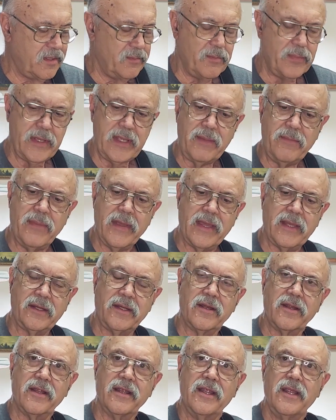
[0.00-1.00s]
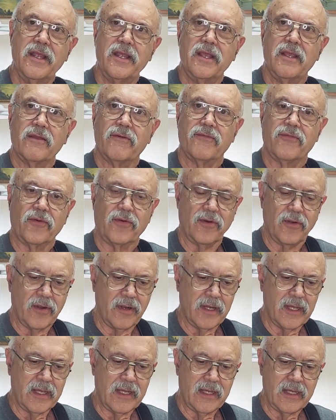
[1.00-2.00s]
the B-bender
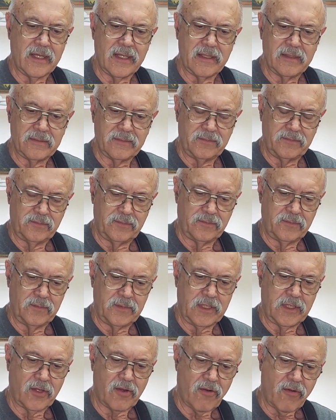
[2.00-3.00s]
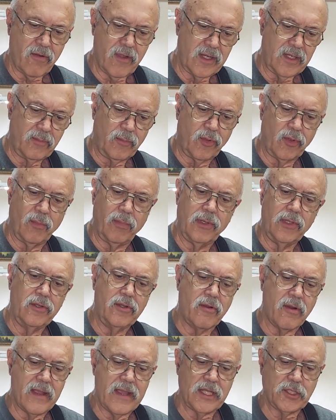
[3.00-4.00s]
for an incredible
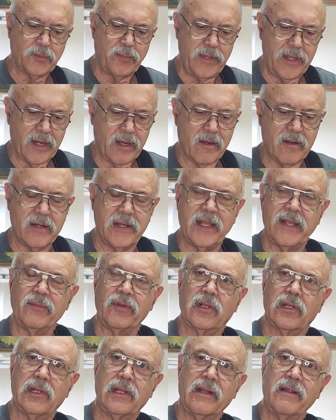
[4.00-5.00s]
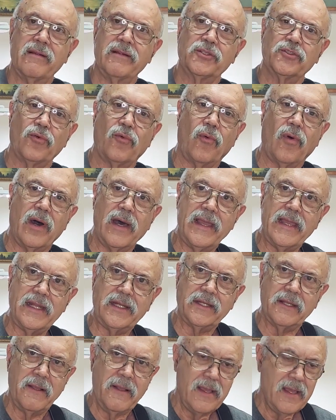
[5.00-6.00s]
bluegrass picker named Clarence
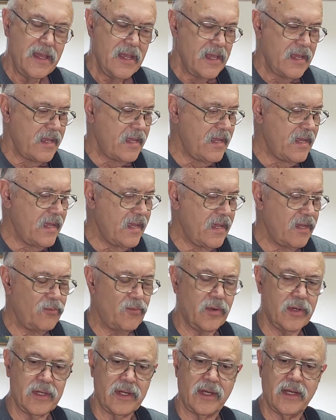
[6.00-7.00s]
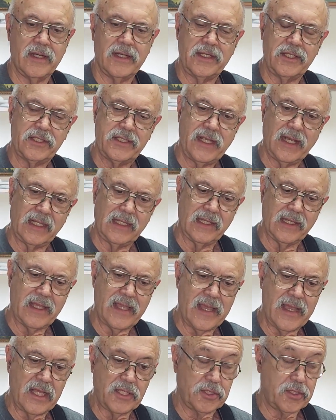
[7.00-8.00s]
White. He had one on his
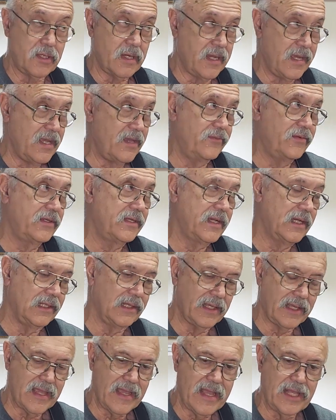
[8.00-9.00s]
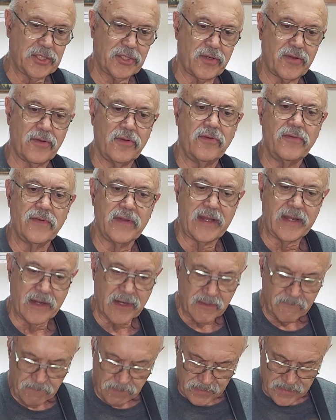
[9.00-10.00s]
Telecaster. I have a Telecaster over
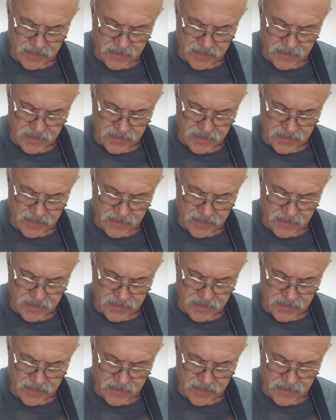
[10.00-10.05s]
here